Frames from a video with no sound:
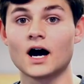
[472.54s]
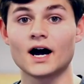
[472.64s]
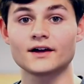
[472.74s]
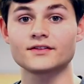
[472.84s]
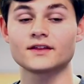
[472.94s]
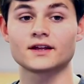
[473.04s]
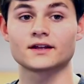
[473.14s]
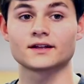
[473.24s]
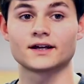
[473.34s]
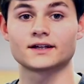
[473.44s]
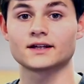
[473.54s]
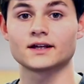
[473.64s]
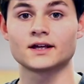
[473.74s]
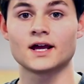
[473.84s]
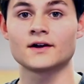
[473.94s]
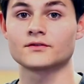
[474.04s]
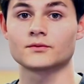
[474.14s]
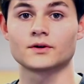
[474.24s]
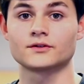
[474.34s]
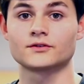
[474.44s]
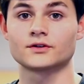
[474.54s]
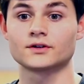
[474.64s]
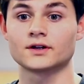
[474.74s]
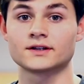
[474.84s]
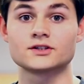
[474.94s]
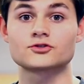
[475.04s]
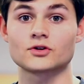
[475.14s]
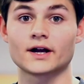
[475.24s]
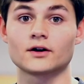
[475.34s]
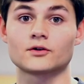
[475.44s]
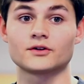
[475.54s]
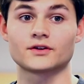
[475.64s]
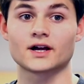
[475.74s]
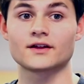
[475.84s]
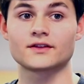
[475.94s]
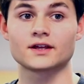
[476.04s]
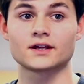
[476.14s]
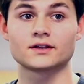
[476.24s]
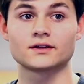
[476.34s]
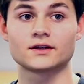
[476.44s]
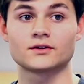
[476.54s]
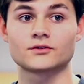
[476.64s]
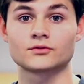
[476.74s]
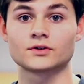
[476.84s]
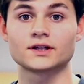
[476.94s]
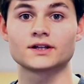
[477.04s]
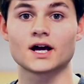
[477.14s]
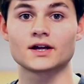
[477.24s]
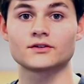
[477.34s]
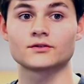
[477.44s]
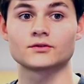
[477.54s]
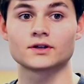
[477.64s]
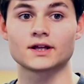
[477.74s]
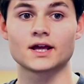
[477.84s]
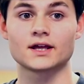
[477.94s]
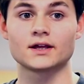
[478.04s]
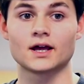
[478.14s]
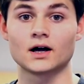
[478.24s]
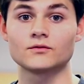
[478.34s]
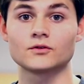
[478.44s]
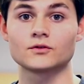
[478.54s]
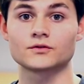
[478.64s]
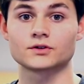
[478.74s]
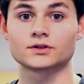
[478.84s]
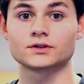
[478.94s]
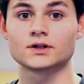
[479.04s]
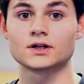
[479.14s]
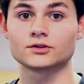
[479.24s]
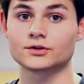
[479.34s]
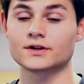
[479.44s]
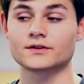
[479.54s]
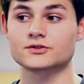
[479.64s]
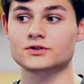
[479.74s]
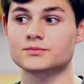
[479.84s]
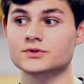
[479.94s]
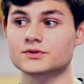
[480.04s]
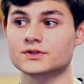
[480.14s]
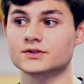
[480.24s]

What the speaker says: I think like everyone should at least try out quizzing. I think it's really nice and really helpful for learning the scriptures